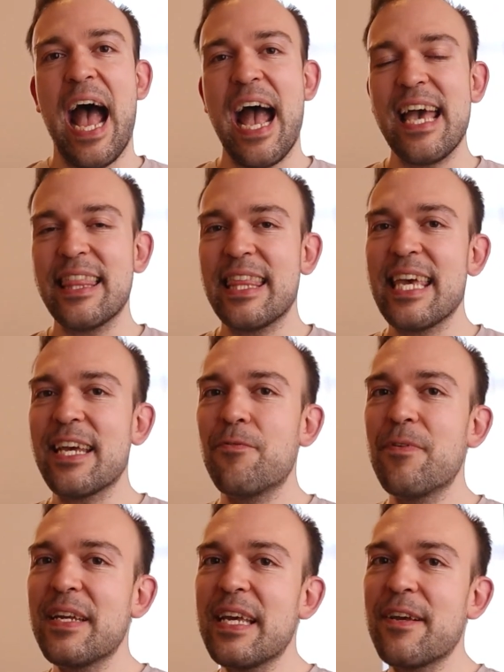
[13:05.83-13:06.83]
I think
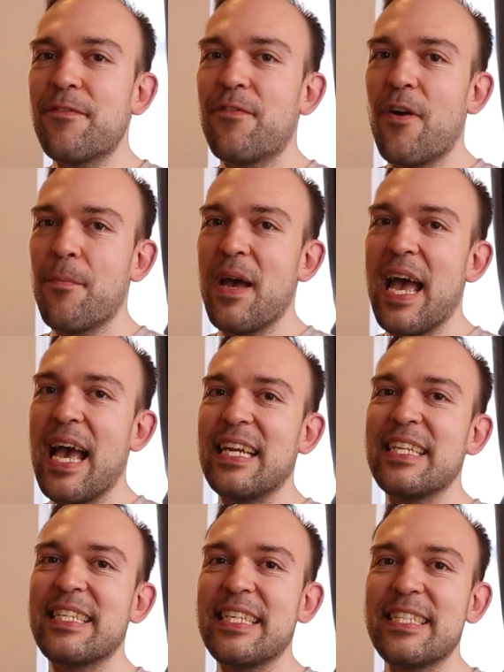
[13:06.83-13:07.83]
reading from an
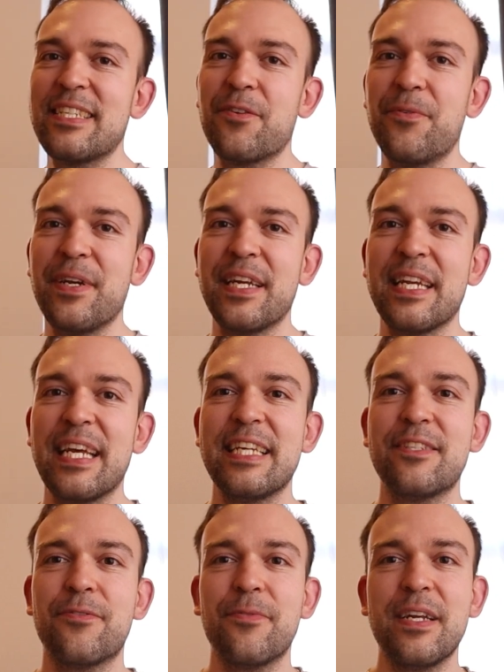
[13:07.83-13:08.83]
LED screen
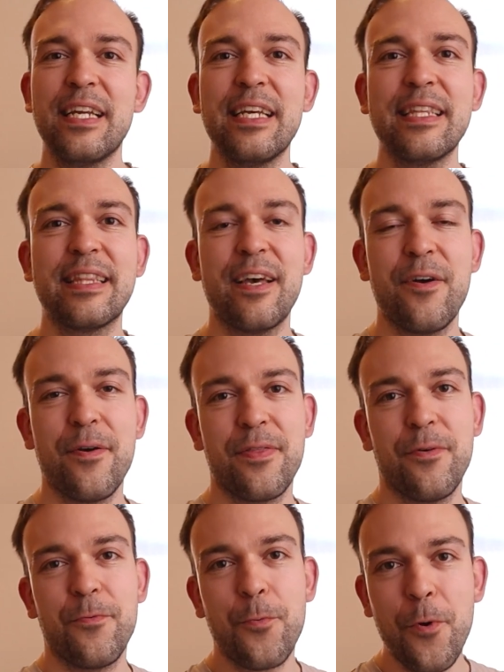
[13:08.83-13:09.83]
is really
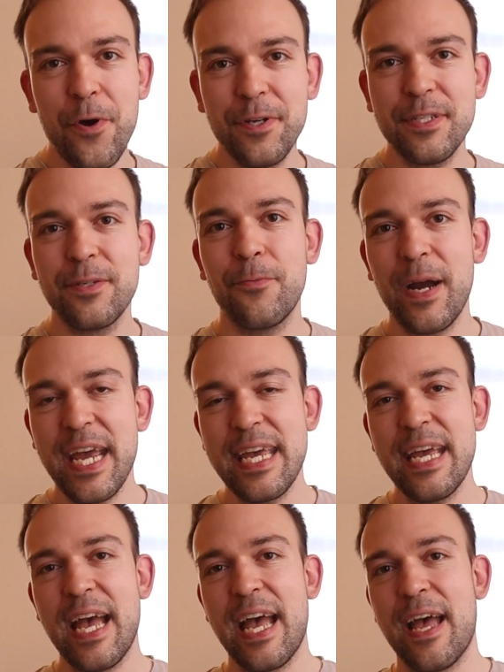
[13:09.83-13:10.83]
the worst
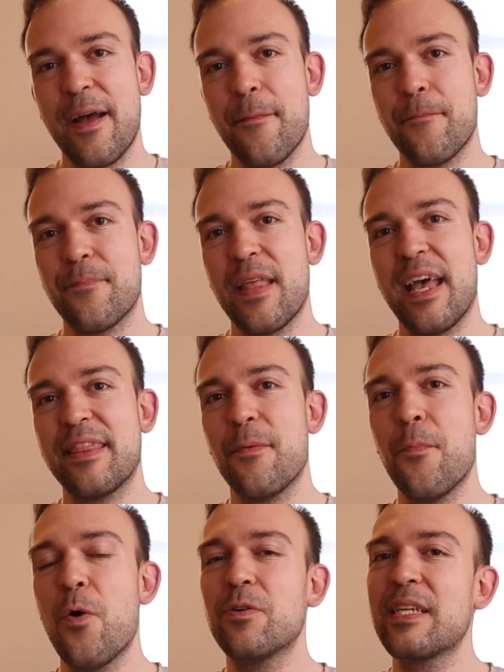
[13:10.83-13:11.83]
way and the
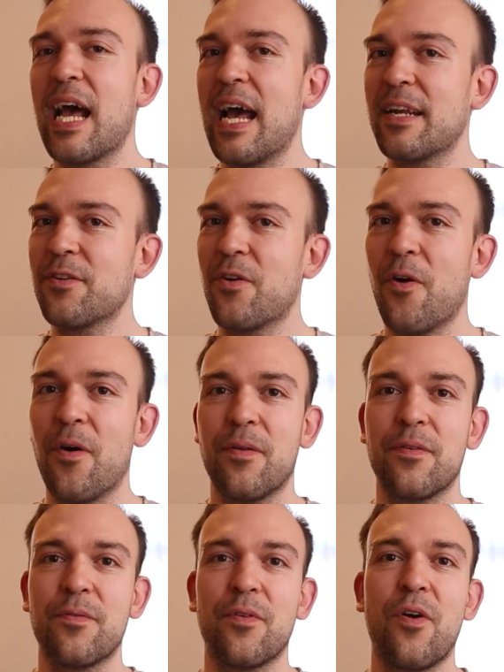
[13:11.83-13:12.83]
most
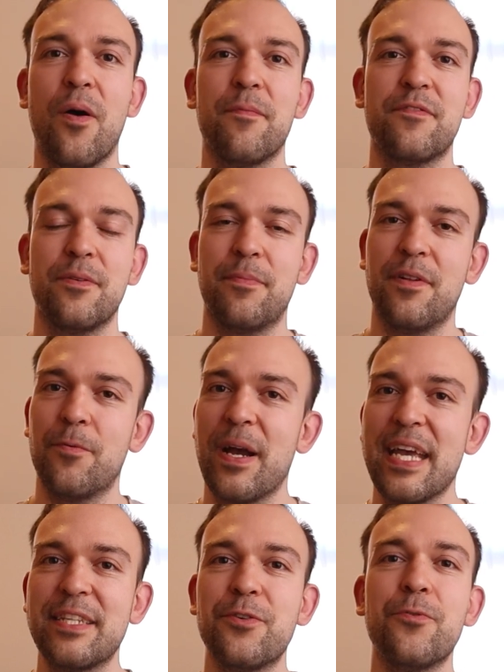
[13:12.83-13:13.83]
uncomfortable
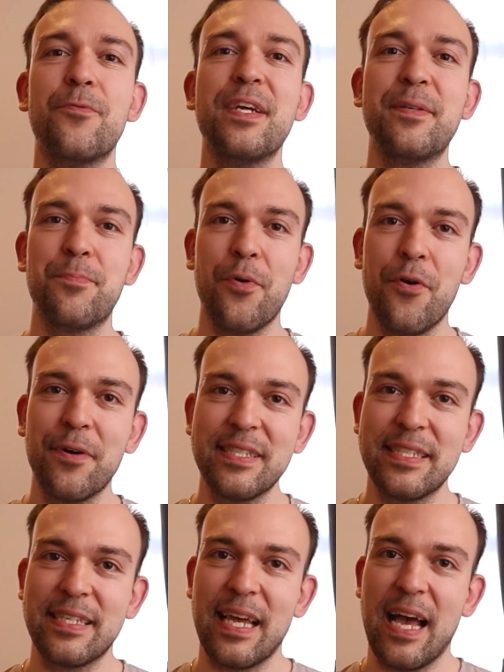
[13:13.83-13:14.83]
way to read
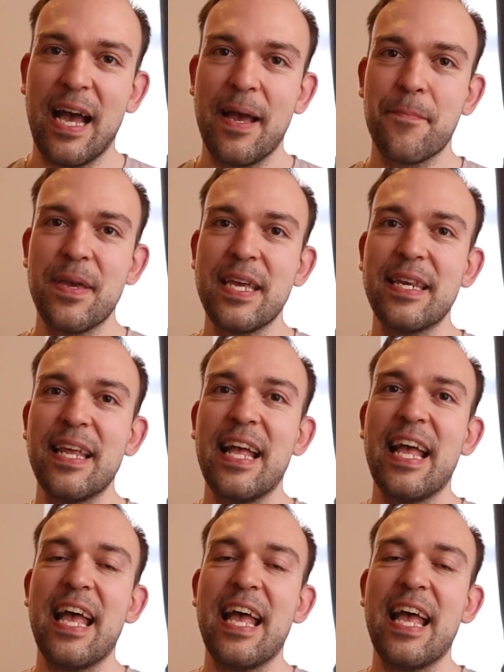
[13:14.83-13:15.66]
books. I mean,